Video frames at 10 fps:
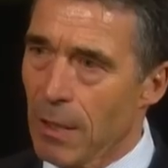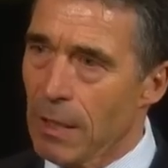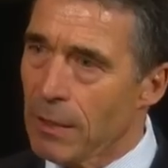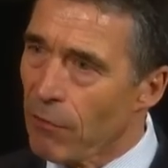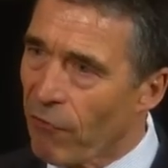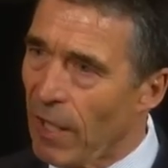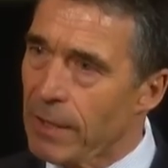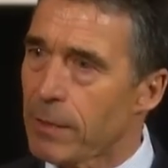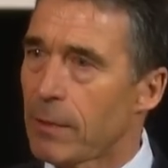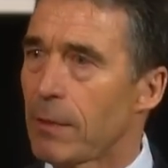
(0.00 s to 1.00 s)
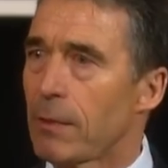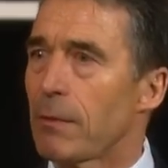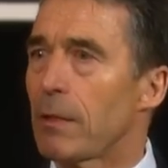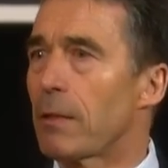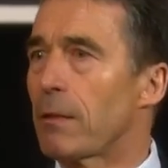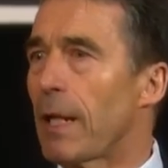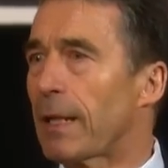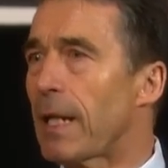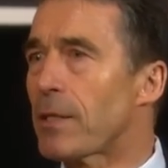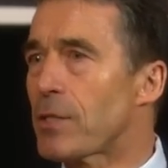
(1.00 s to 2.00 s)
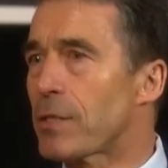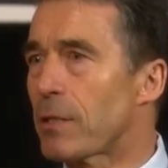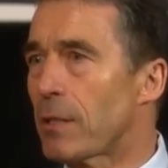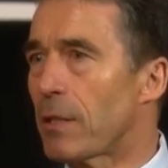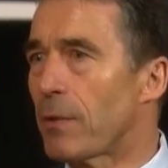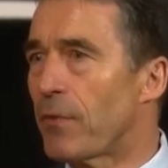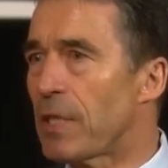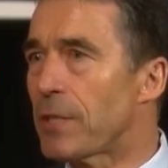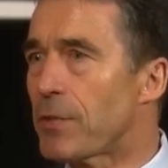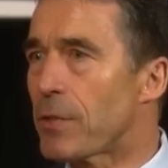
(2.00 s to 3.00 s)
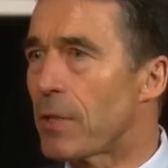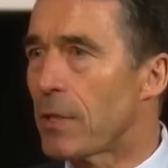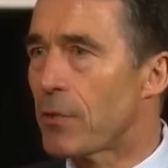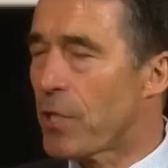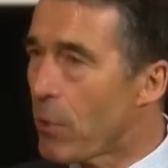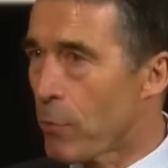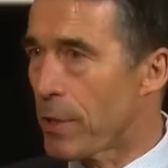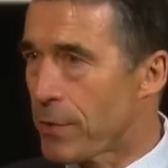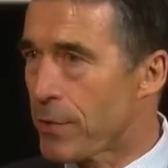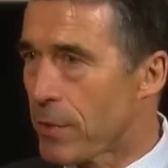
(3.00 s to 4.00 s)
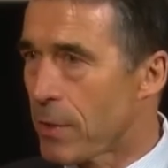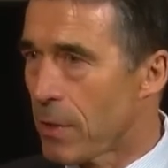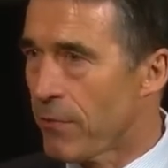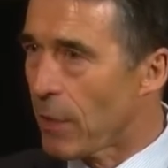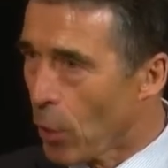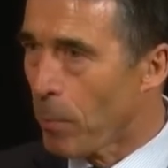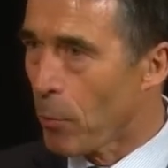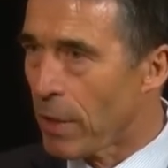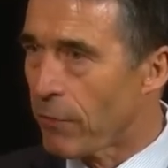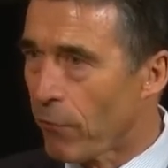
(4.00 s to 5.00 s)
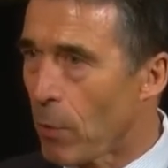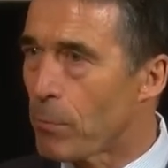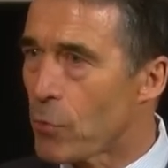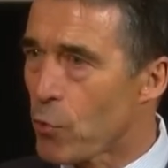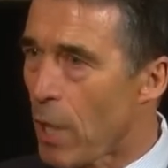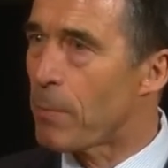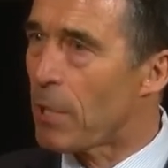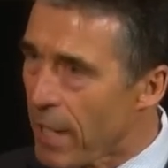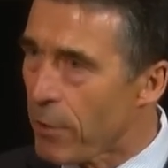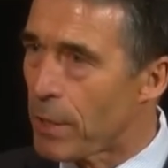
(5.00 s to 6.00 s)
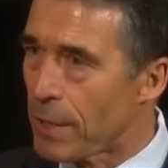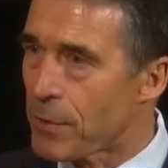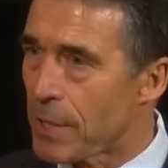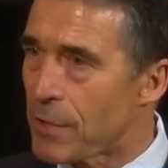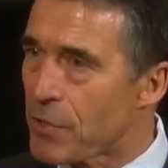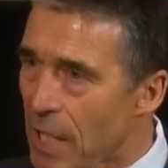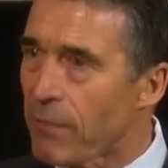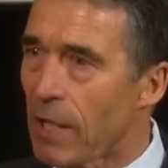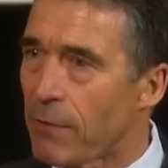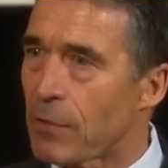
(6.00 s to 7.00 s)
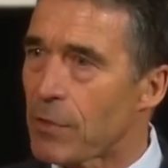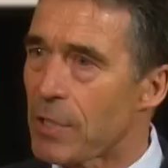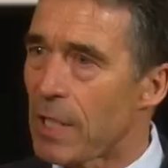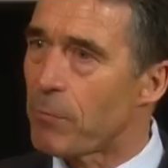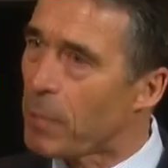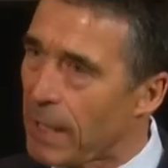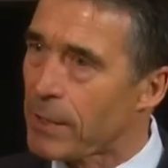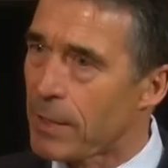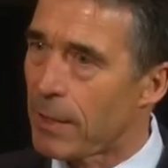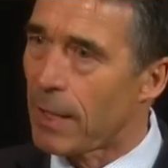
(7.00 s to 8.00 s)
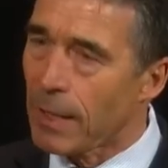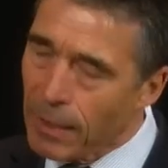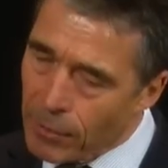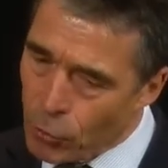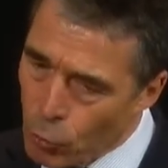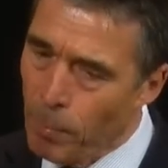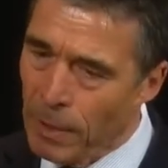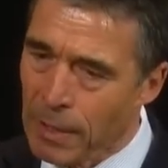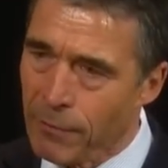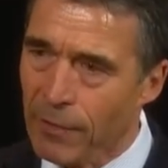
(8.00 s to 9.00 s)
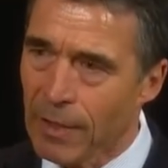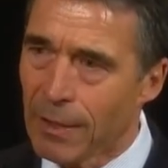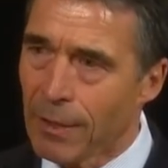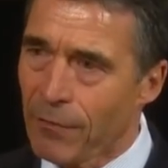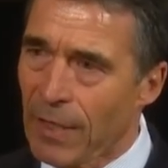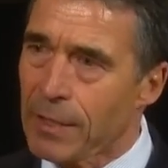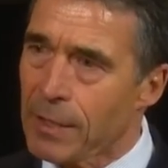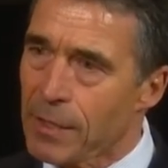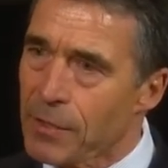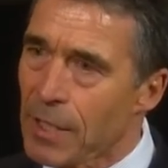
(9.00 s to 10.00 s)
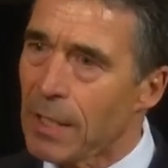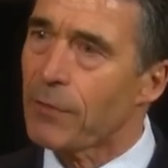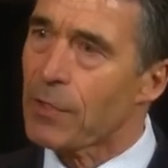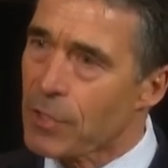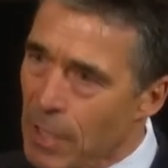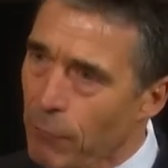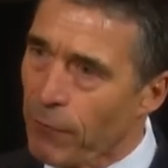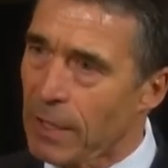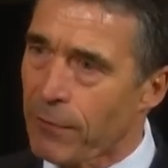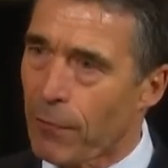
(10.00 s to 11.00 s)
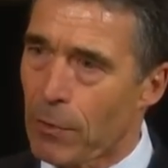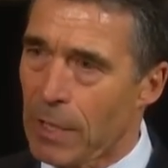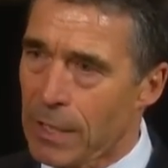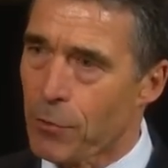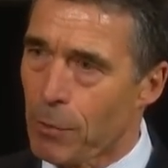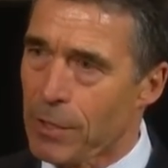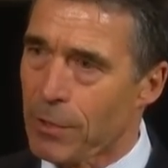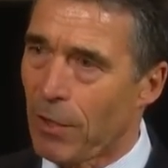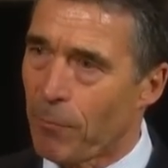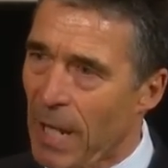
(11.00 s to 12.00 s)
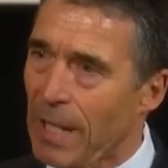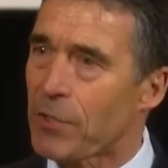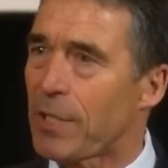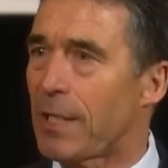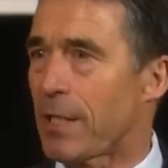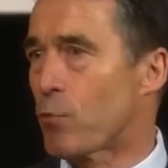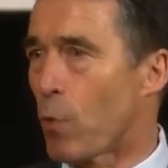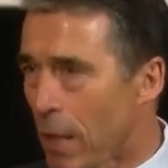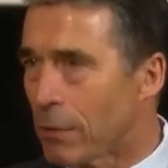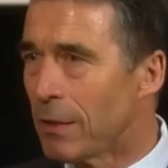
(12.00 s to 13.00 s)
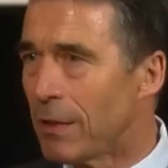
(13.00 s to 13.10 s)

in the fight against these terrorists that operate from tribal areas in safe havens in Pakistan. And I do believe that it is in the self-interest of Pakistan as well